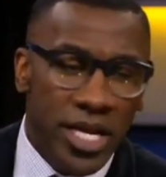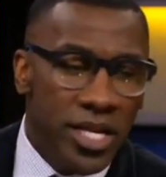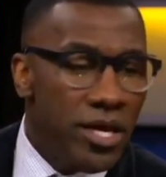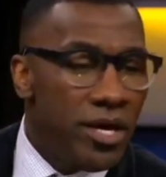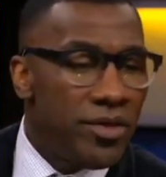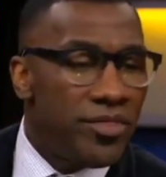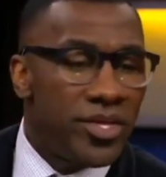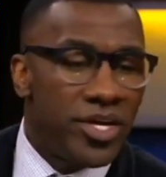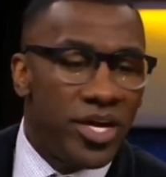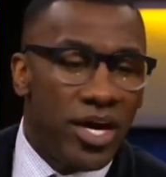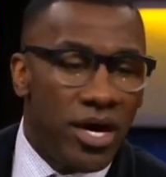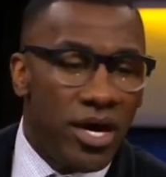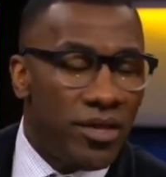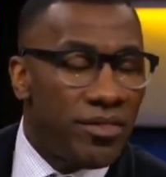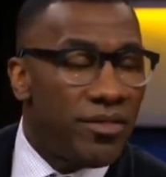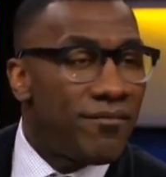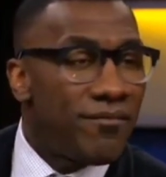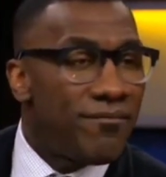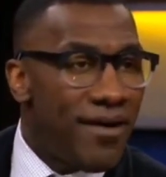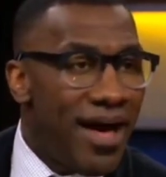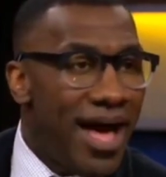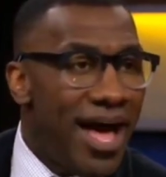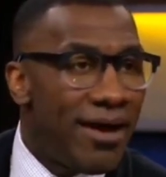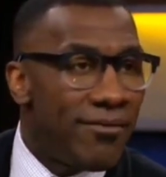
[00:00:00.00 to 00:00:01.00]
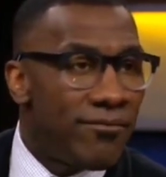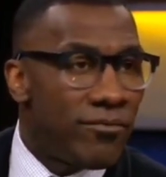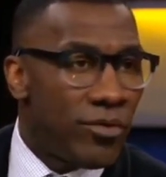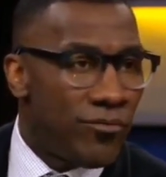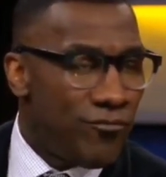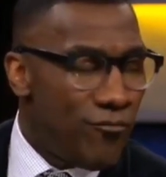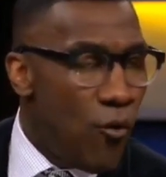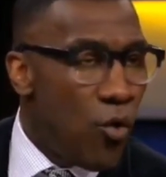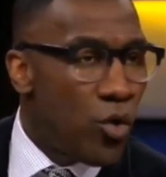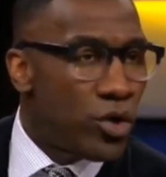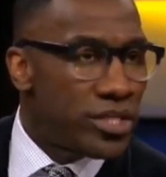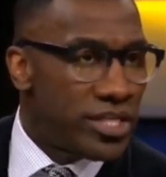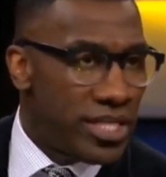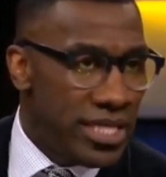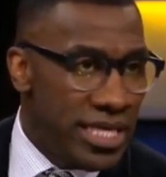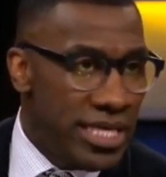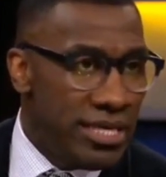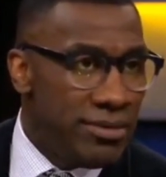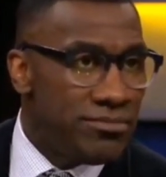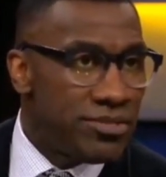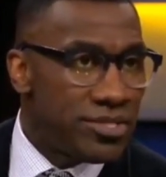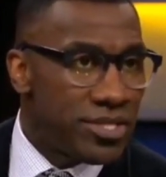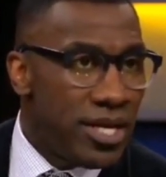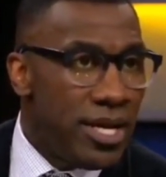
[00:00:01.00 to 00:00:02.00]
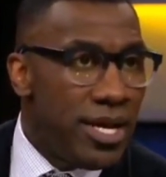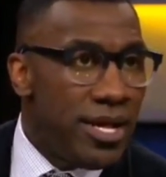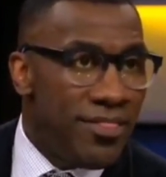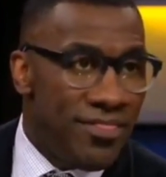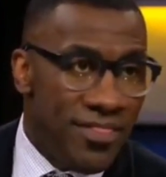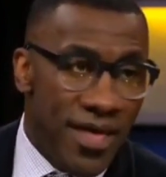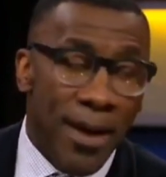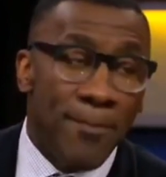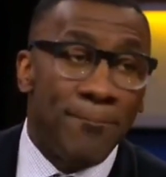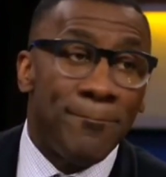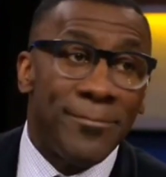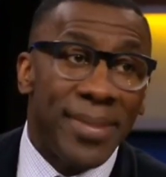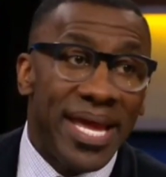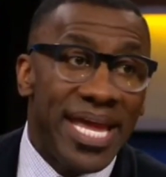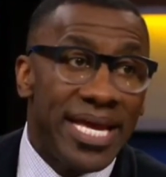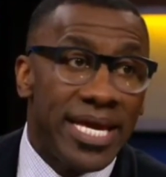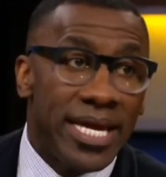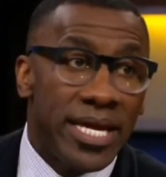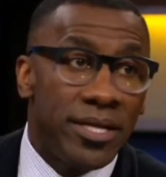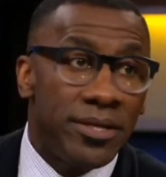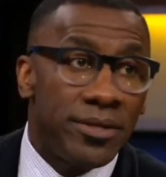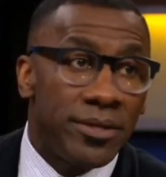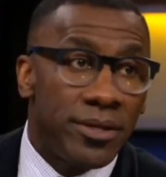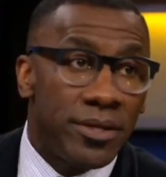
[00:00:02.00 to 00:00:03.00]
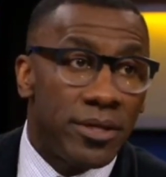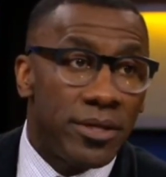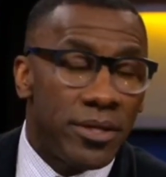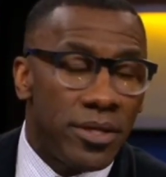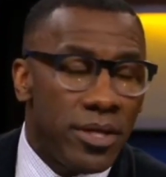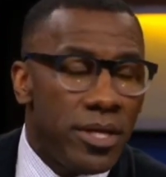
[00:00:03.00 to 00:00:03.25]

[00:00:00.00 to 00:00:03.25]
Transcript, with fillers: any of the other 5 or 4 teams that make it.